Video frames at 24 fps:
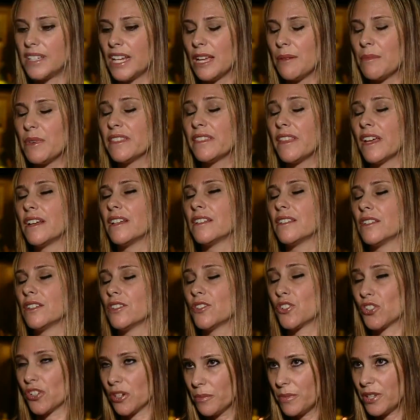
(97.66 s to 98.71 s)
statement that is
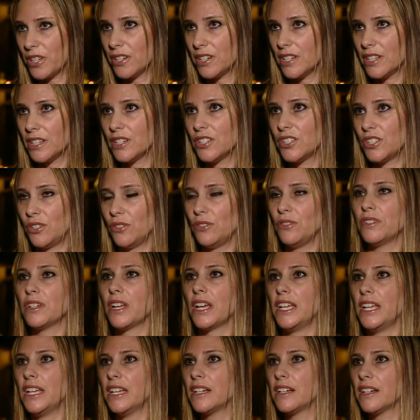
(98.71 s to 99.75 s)
attributed to
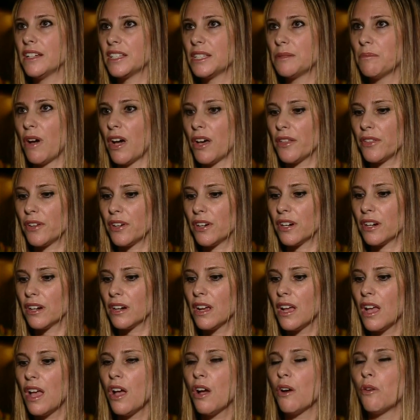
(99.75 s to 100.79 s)
Naika's mother